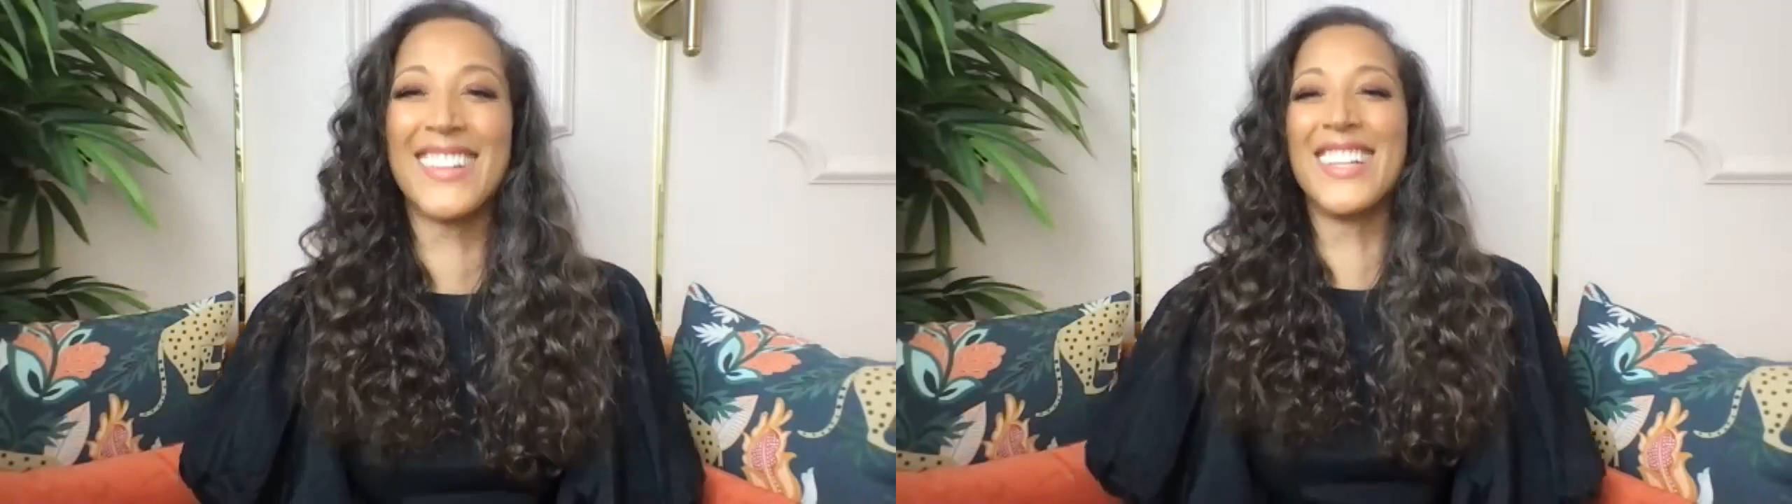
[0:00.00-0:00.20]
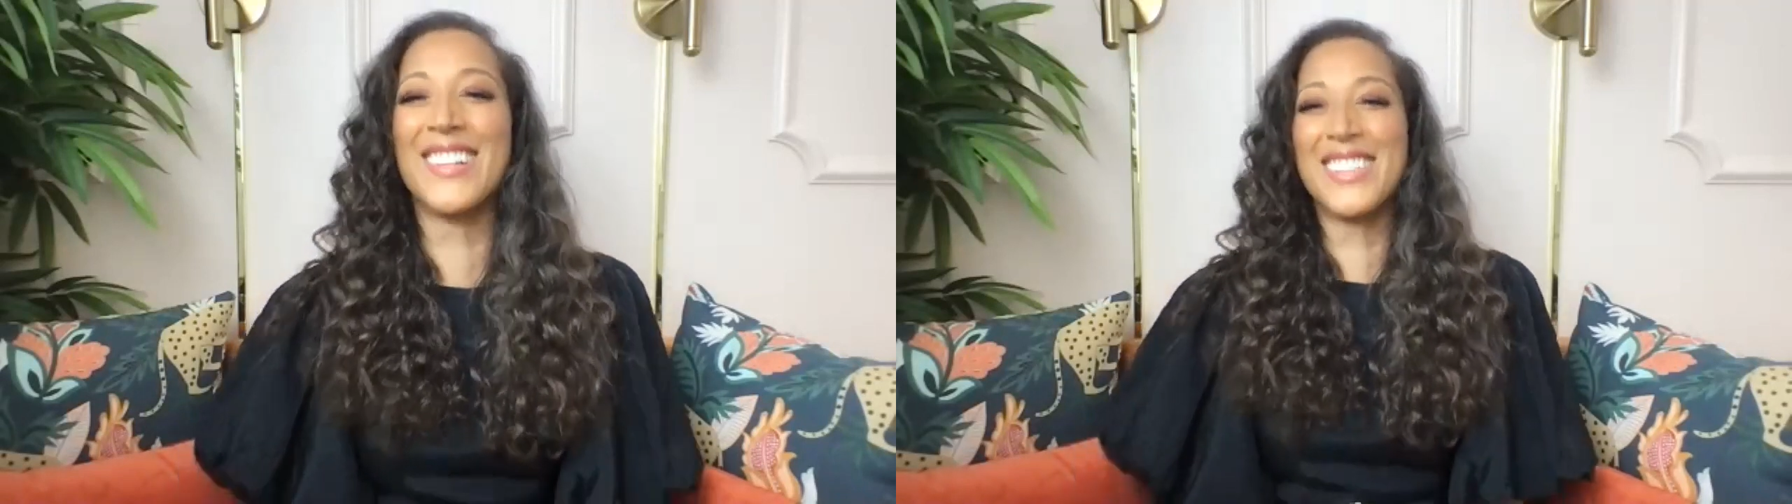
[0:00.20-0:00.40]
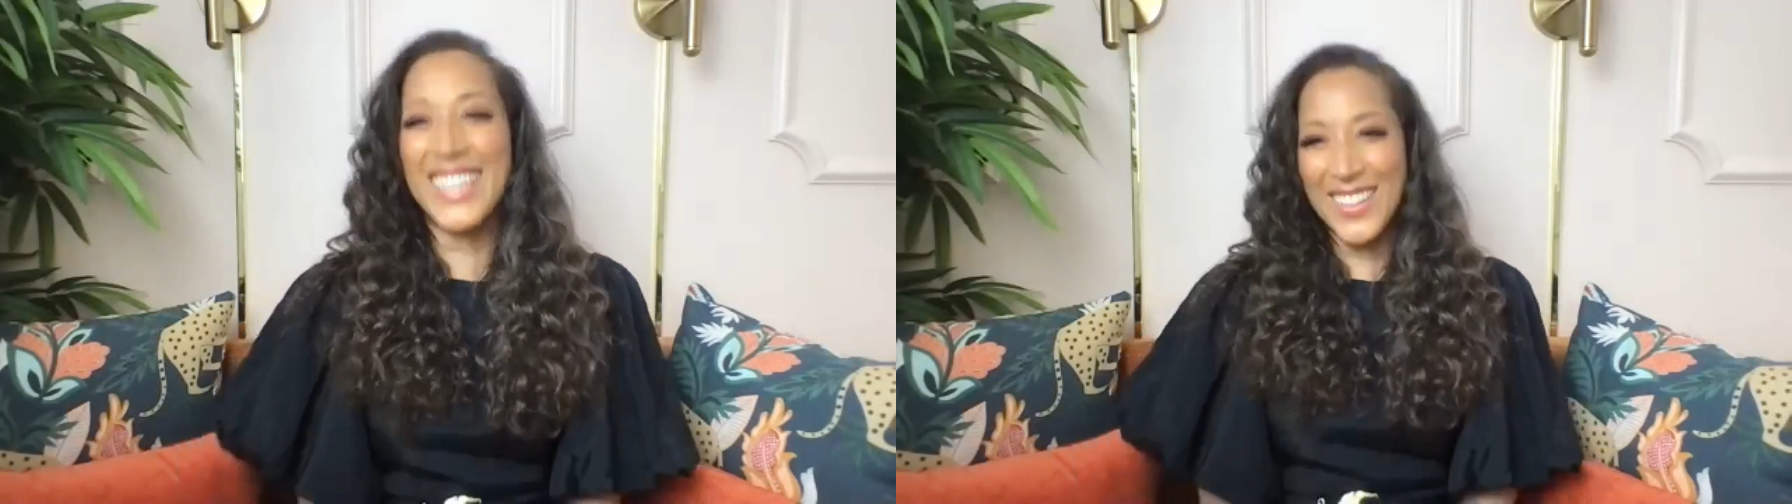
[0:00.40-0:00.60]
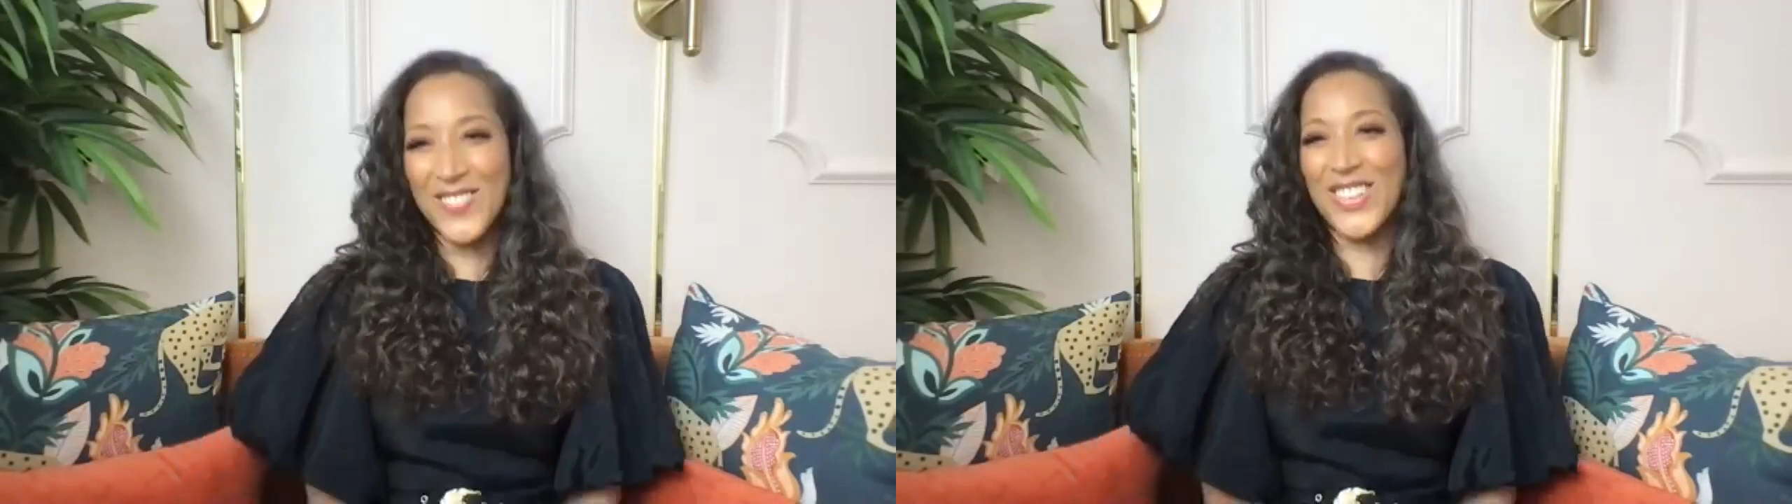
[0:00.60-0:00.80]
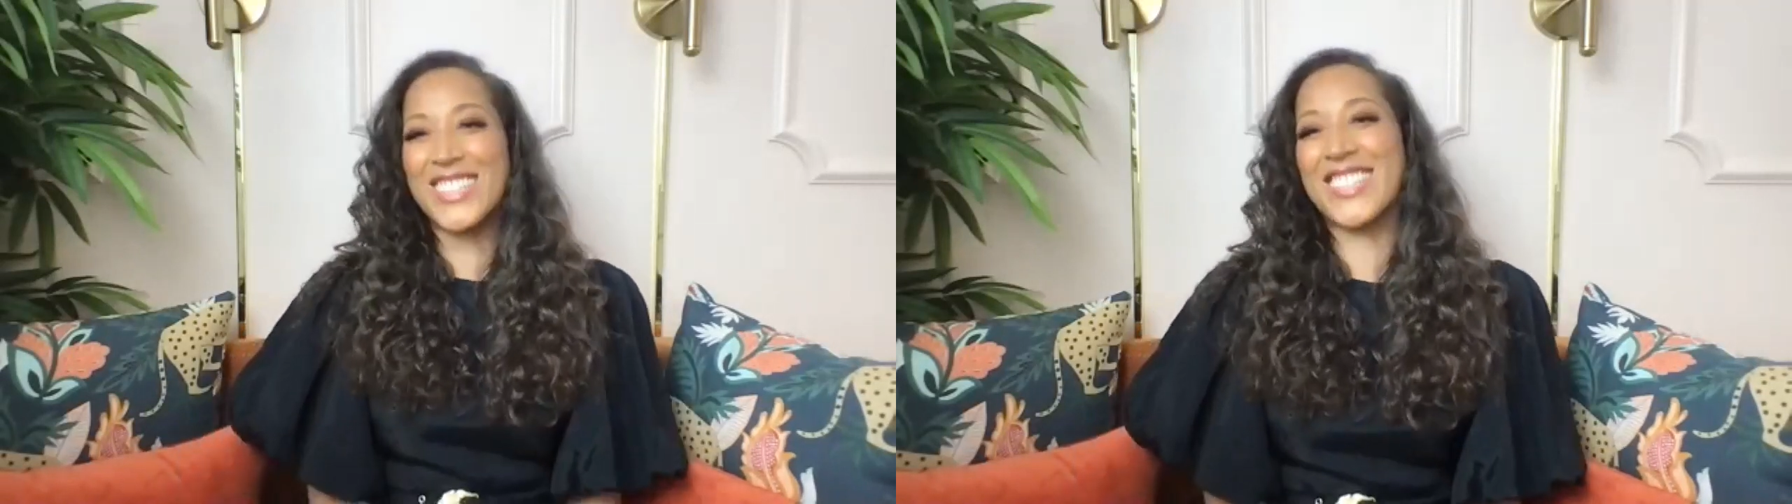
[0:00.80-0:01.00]
Union
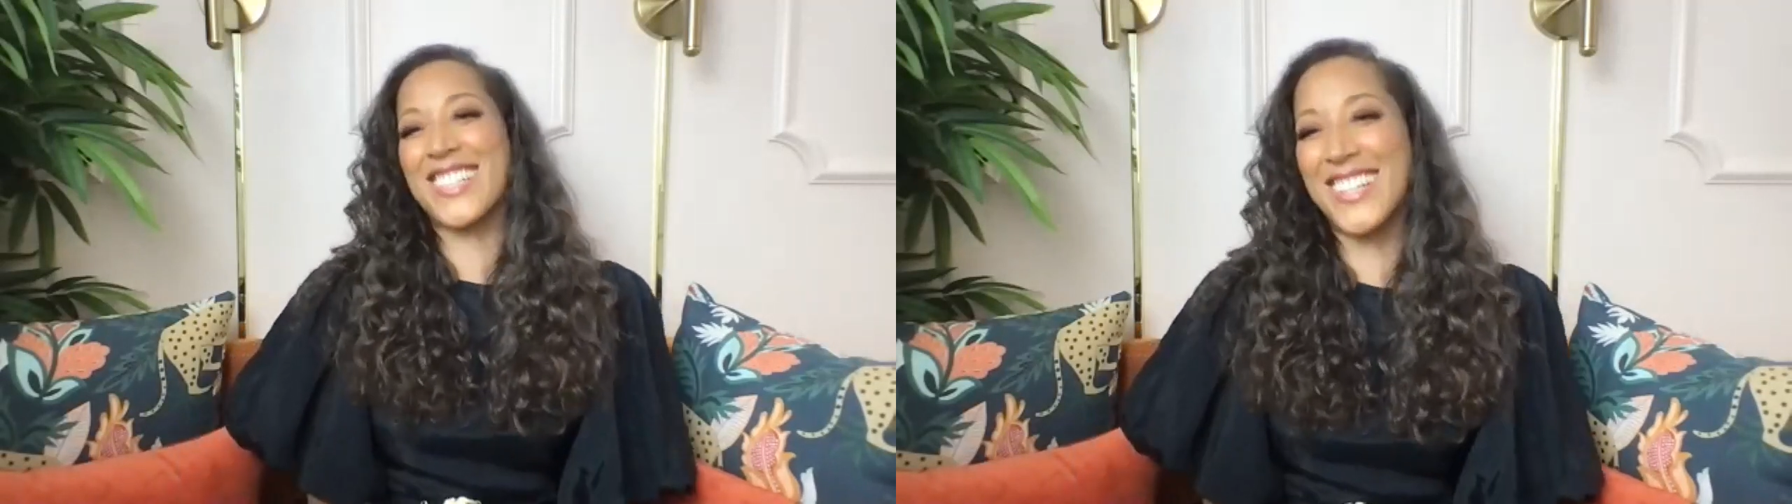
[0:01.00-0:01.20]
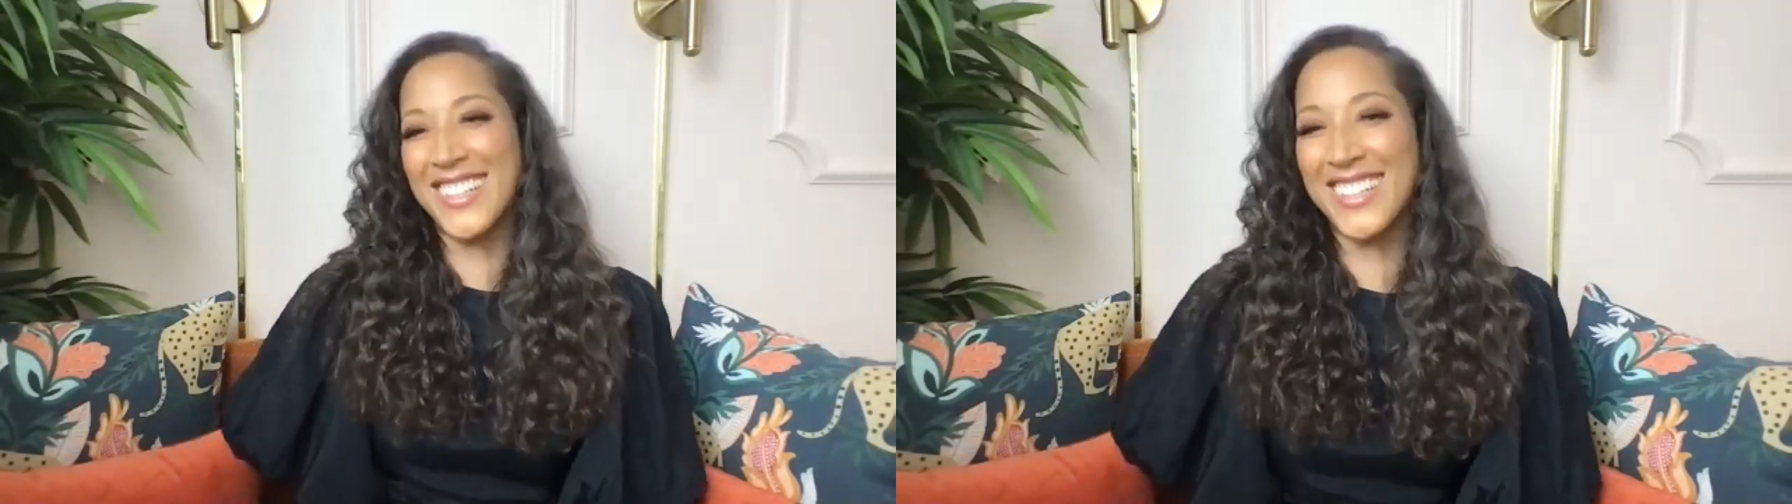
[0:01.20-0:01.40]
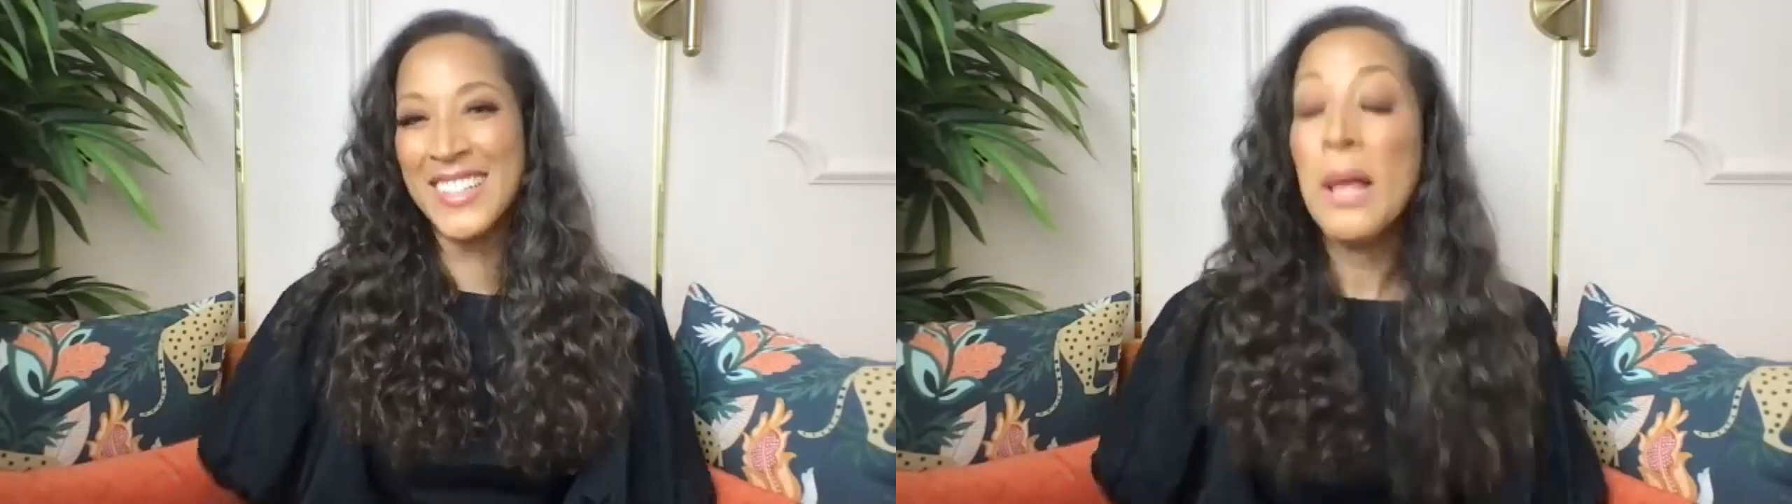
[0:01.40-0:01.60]
for sure.